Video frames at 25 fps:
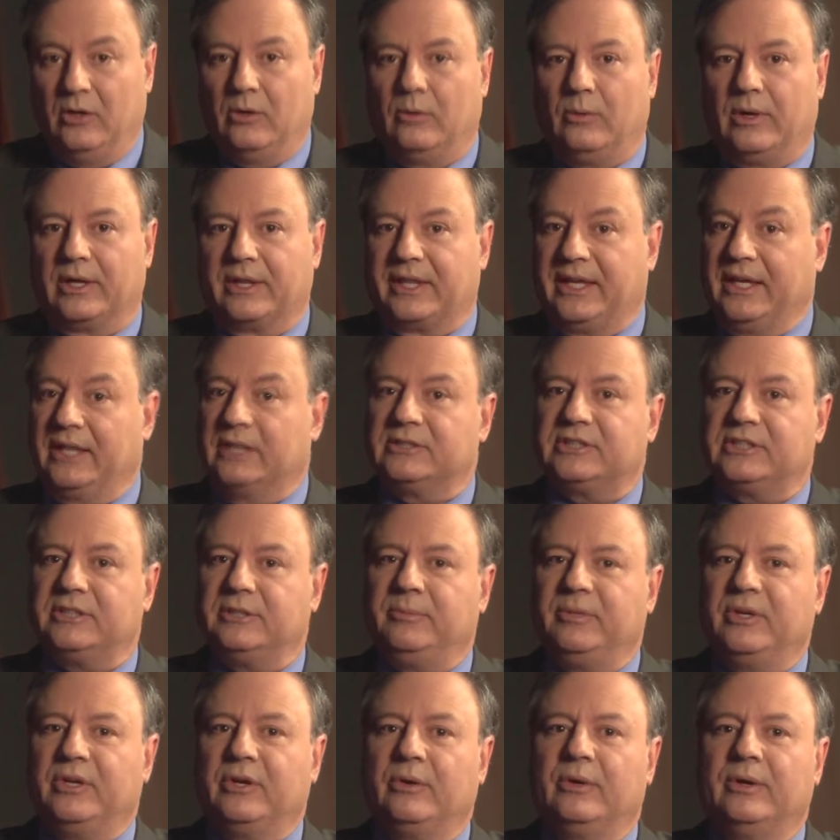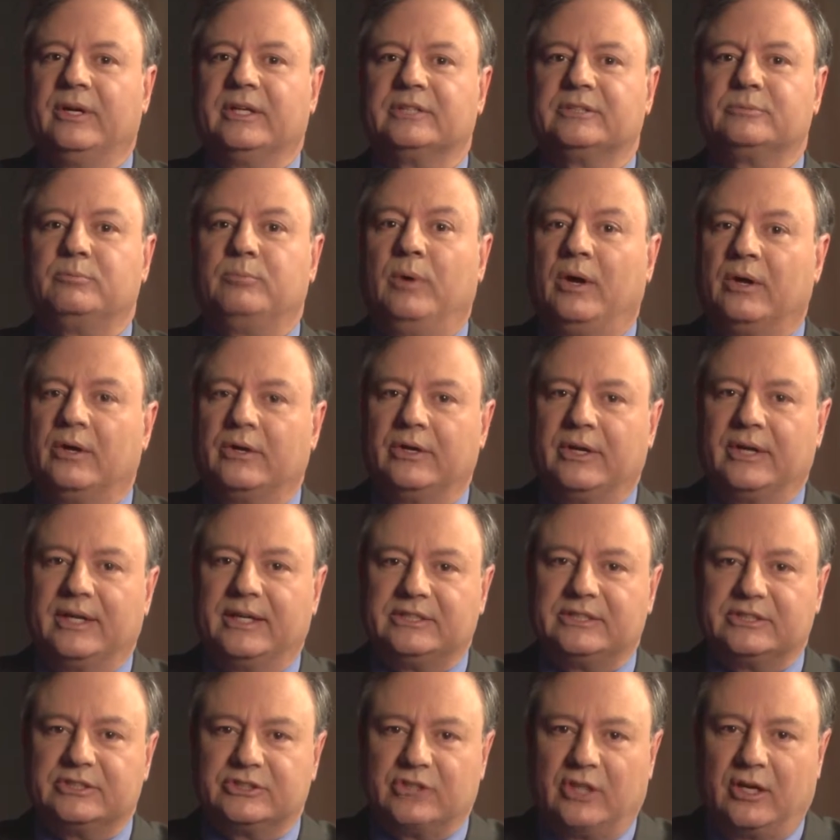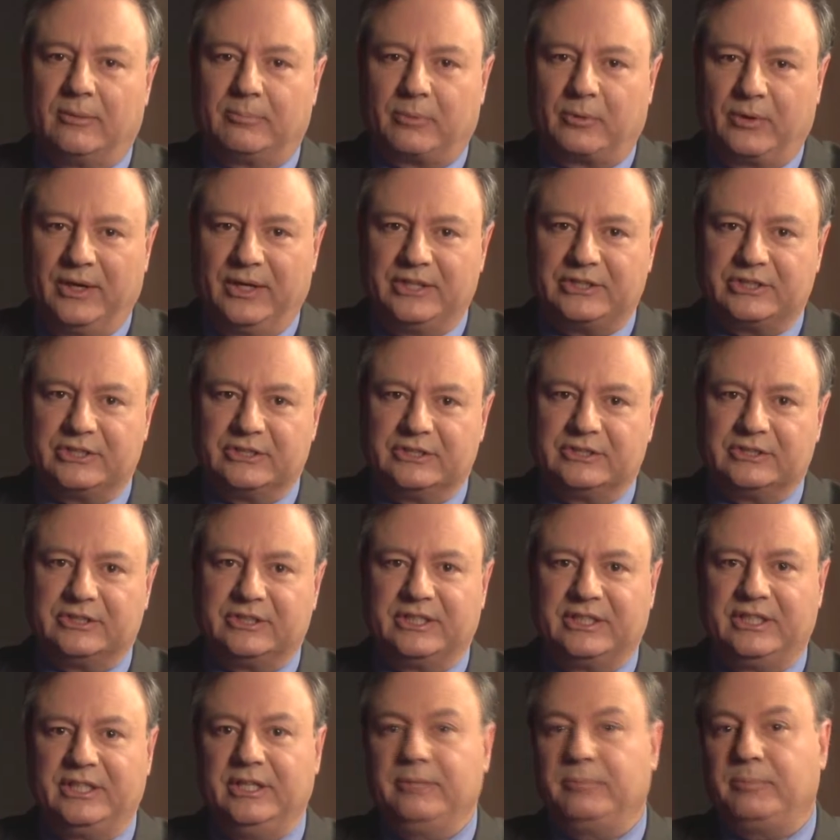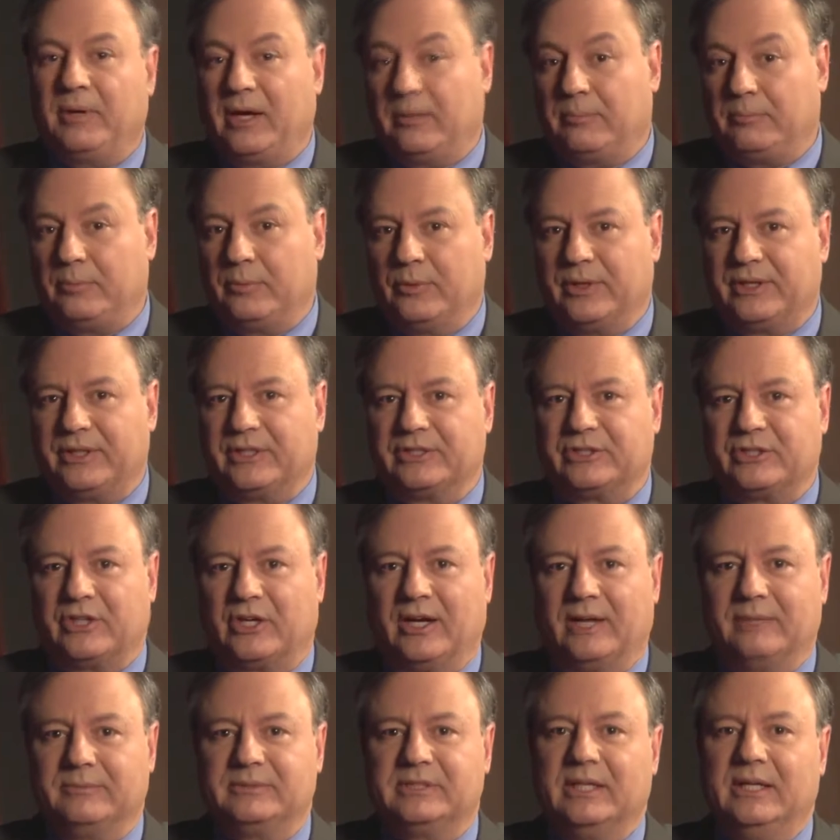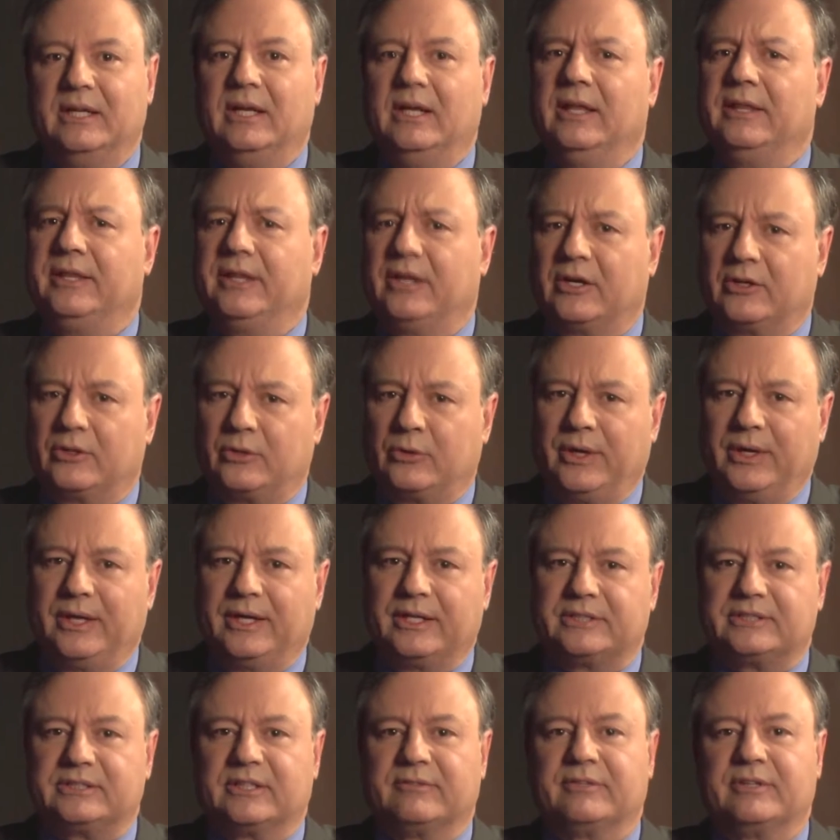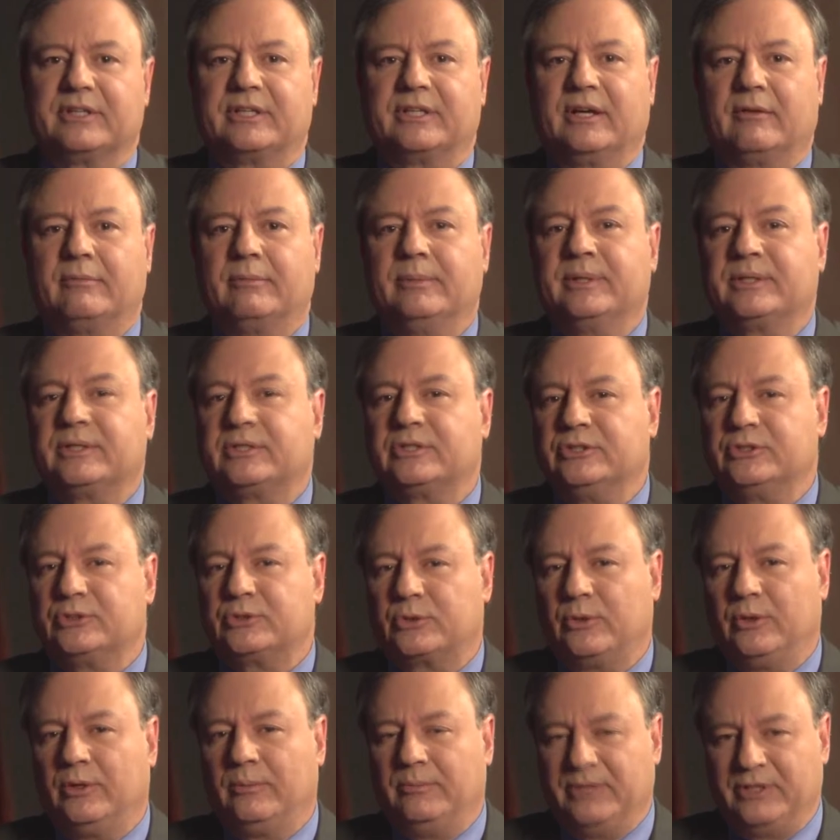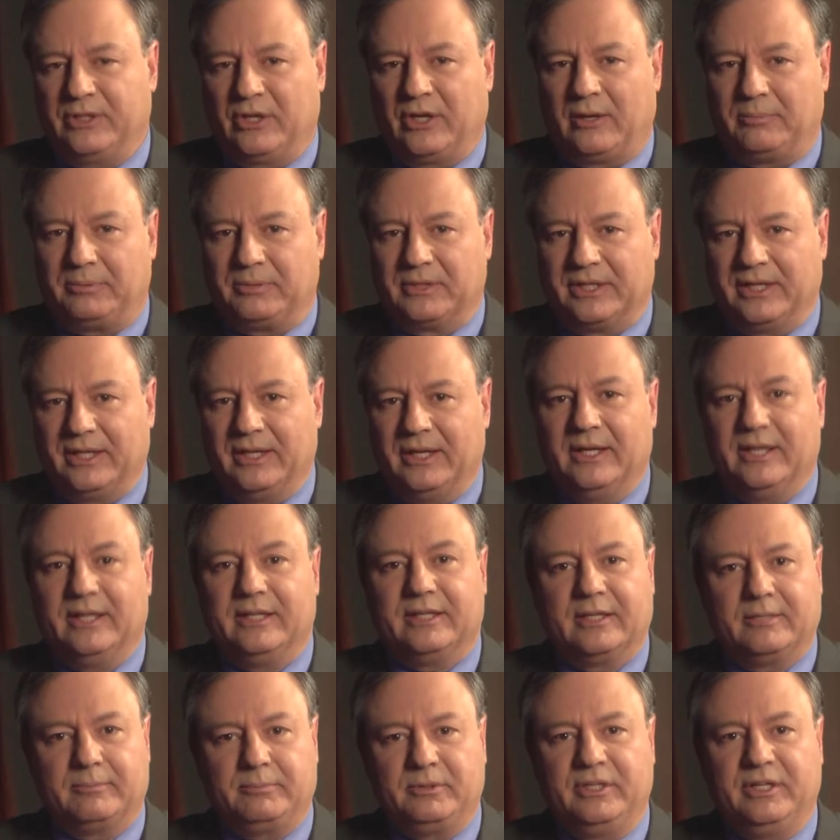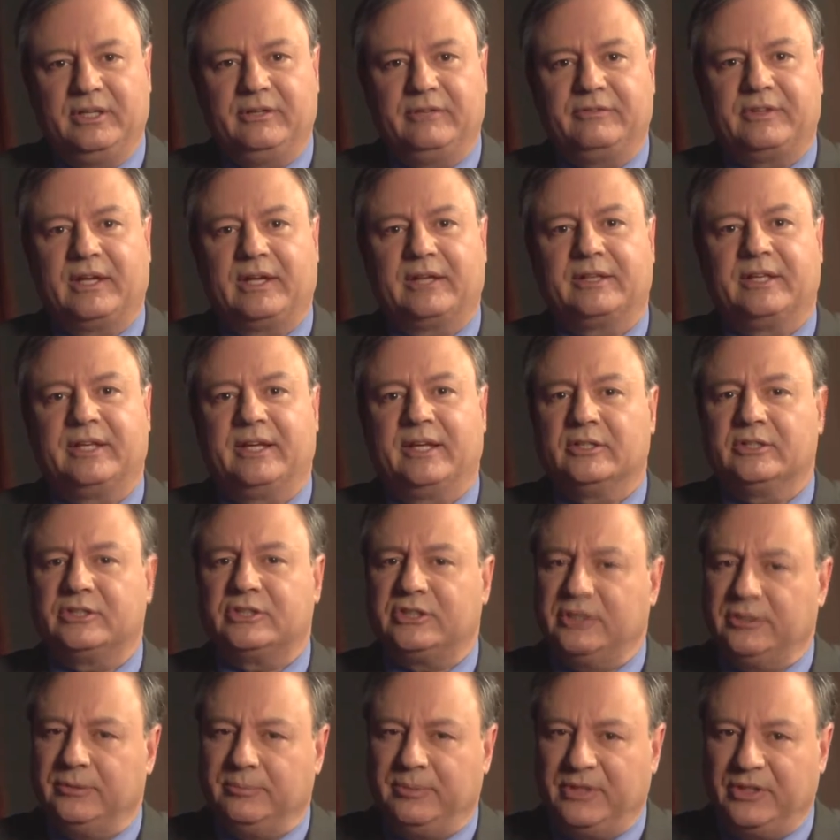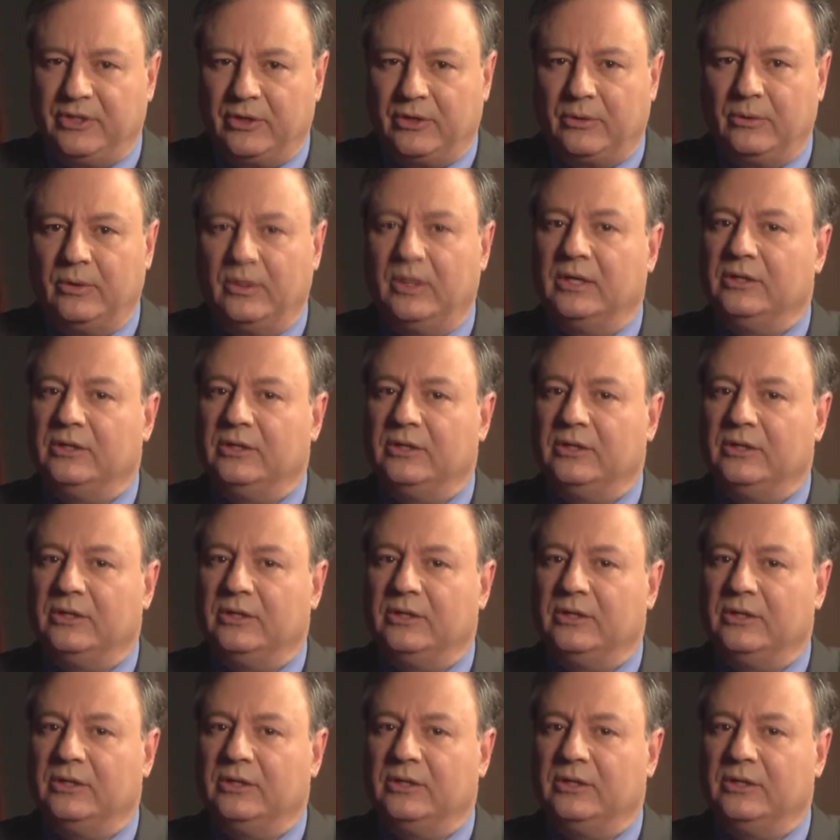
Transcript: While the LCBO has modernized its operations to keep up with the times, there are critics of the government controlled monopoly that believe that the LCBO